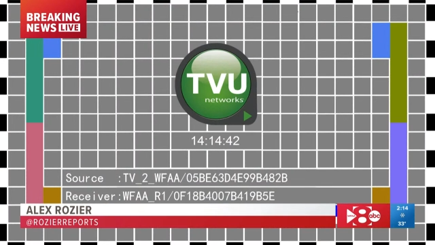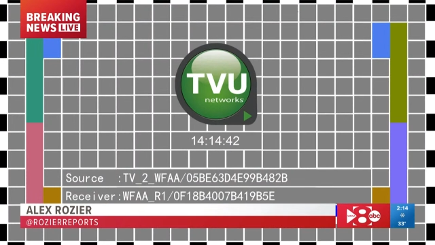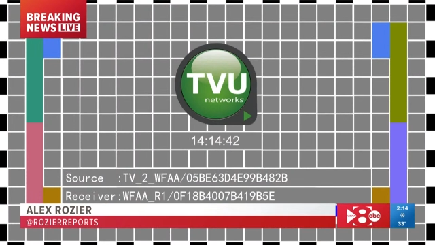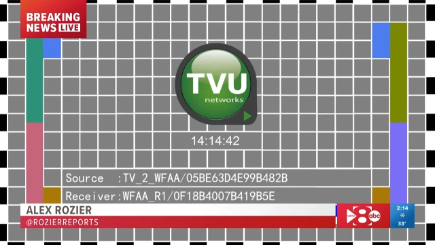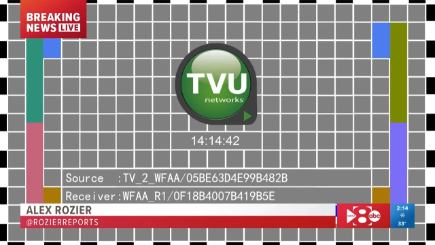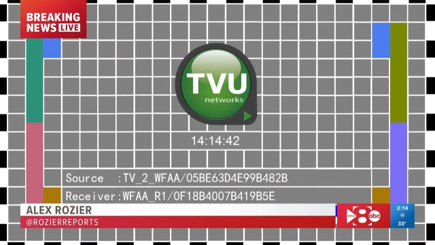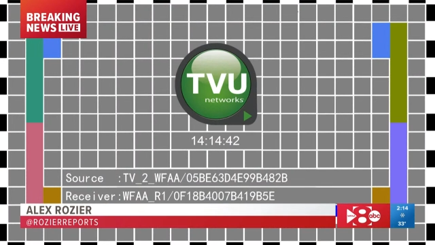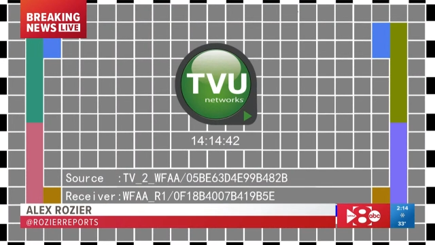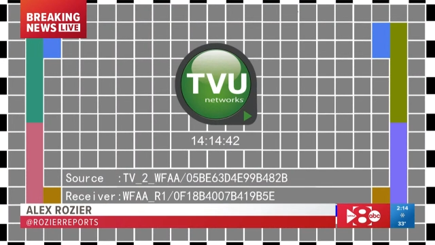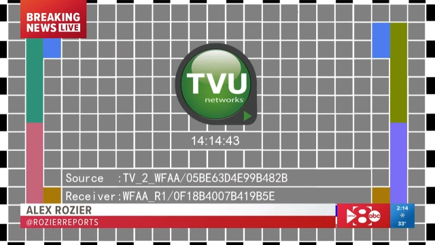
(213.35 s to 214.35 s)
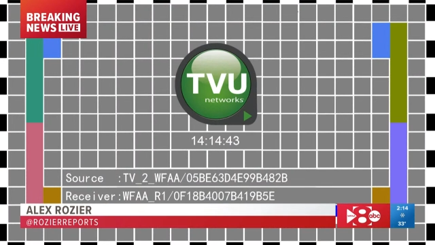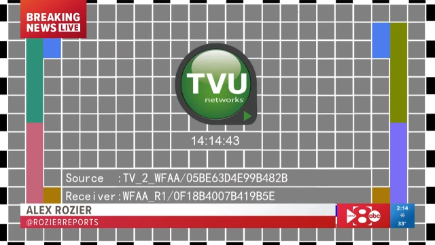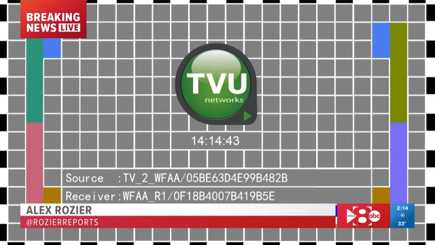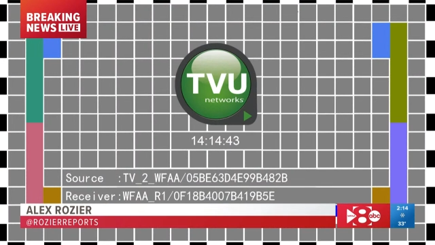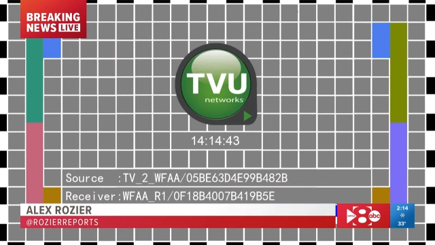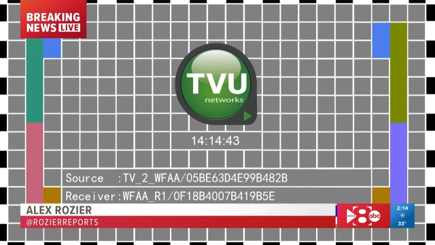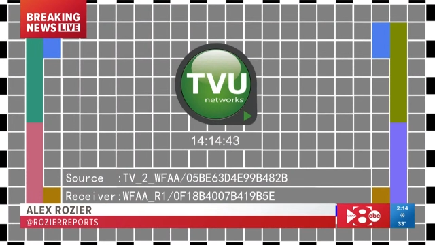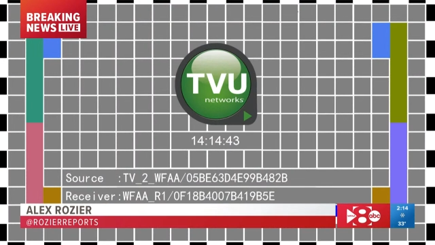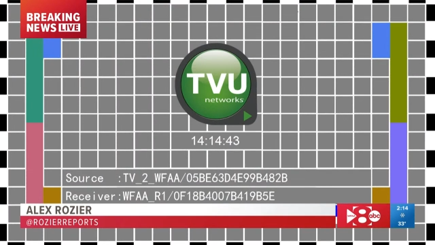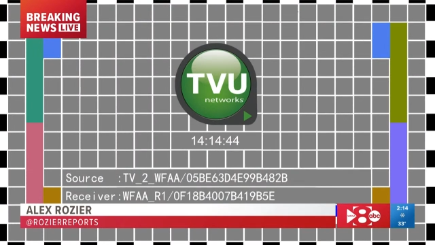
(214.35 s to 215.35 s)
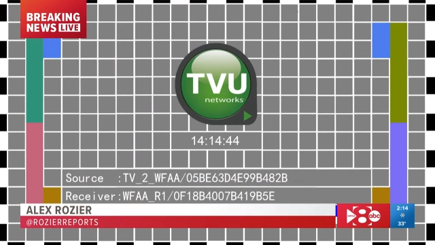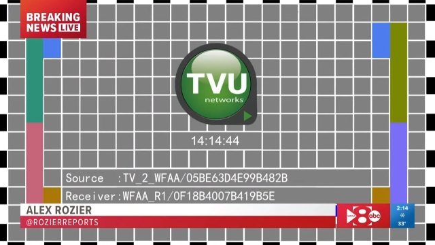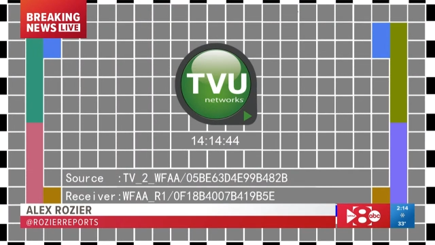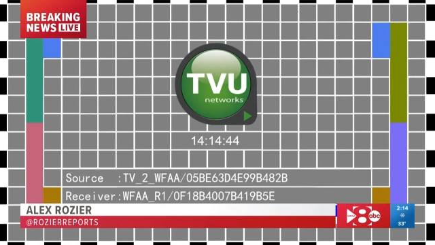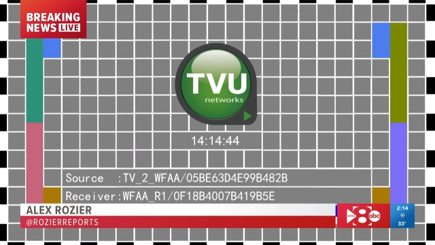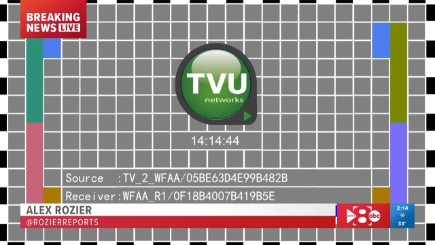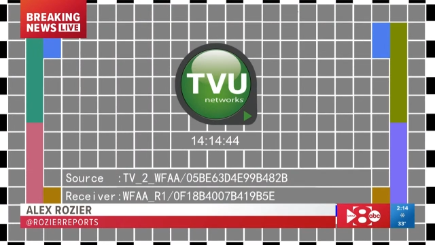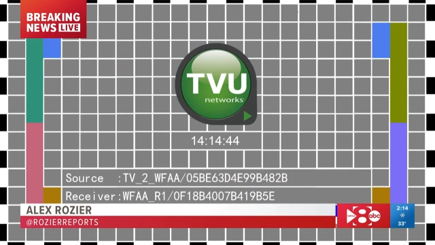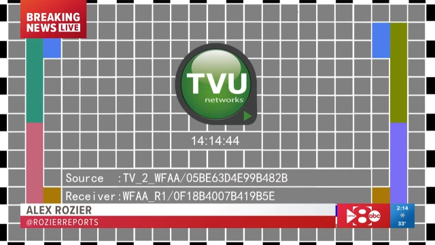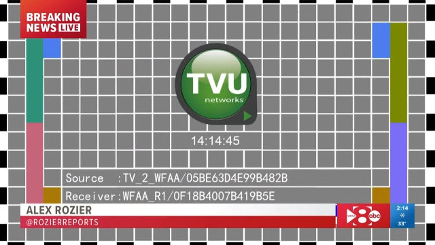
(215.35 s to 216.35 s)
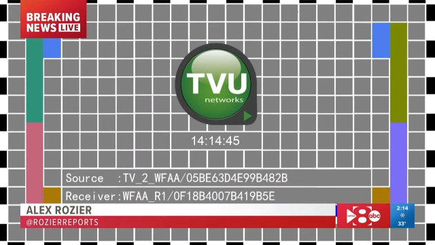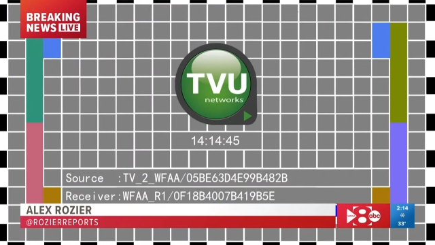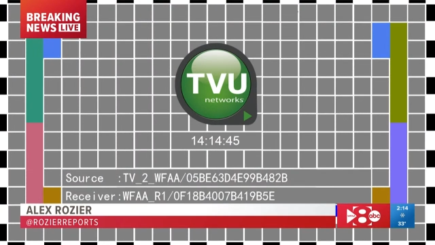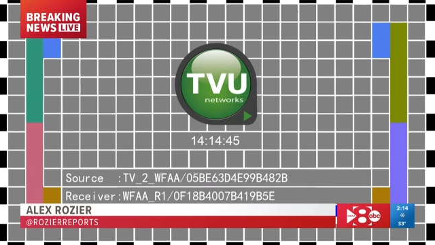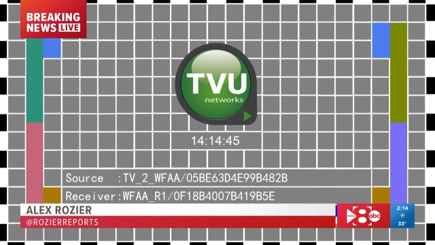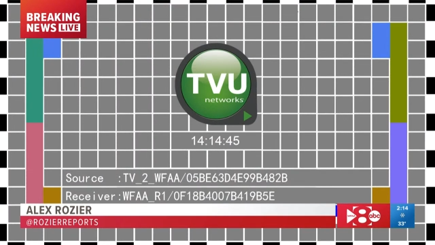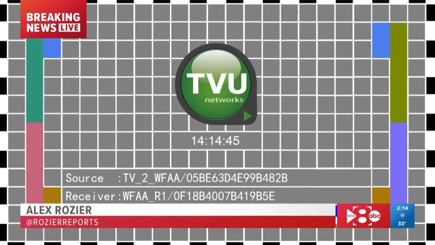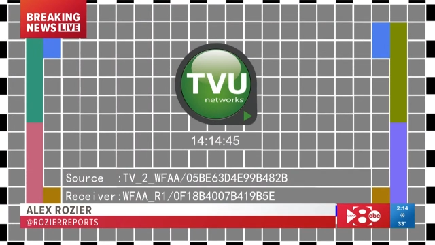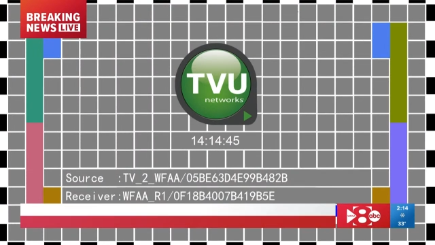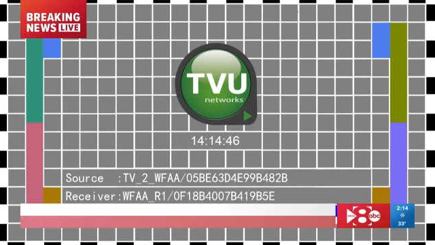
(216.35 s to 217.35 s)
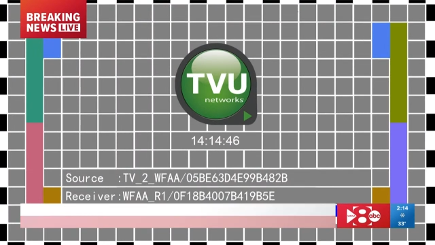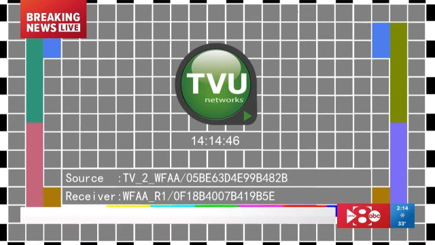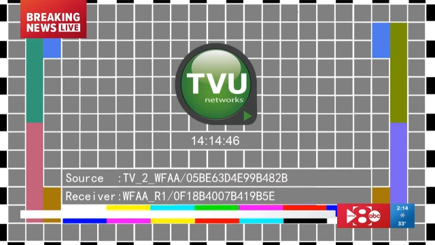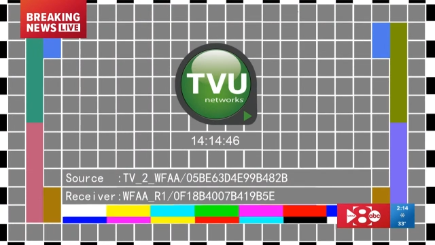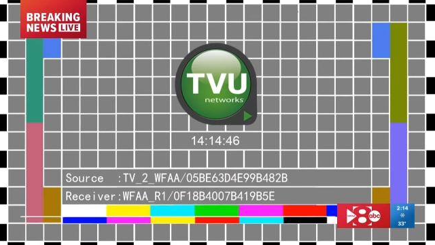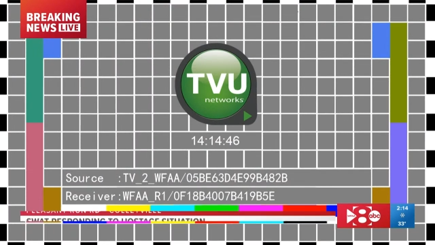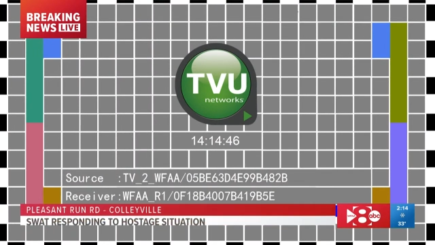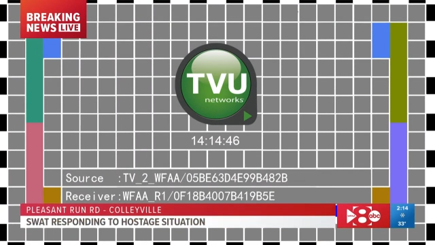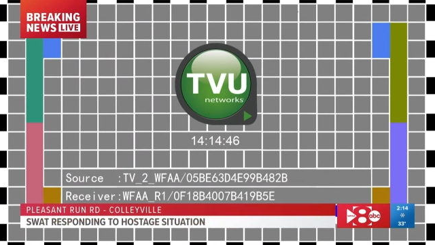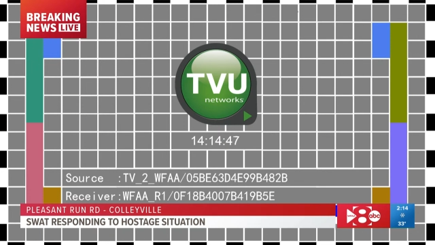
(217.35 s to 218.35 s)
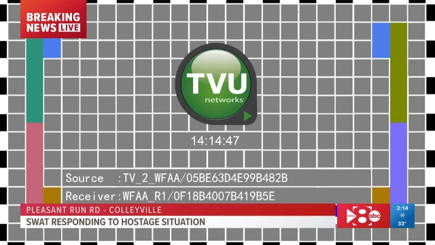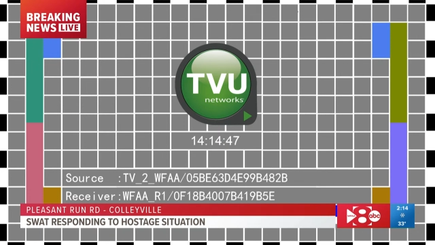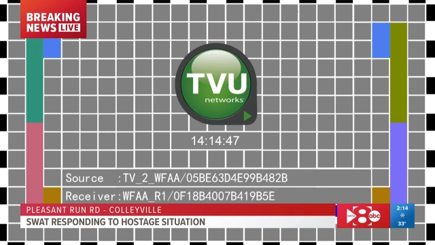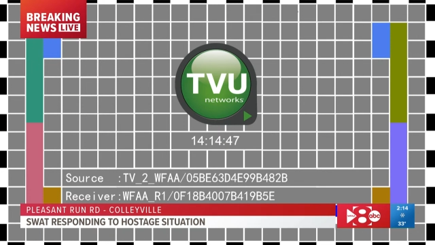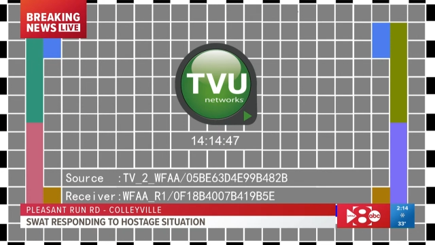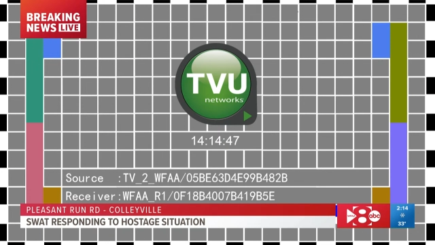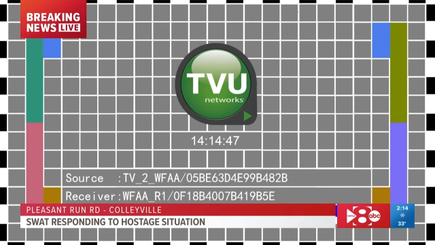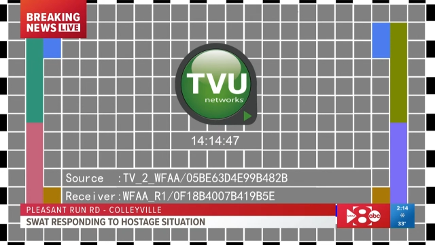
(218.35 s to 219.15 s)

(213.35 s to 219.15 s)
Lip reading: Nobody's mouth can be seen.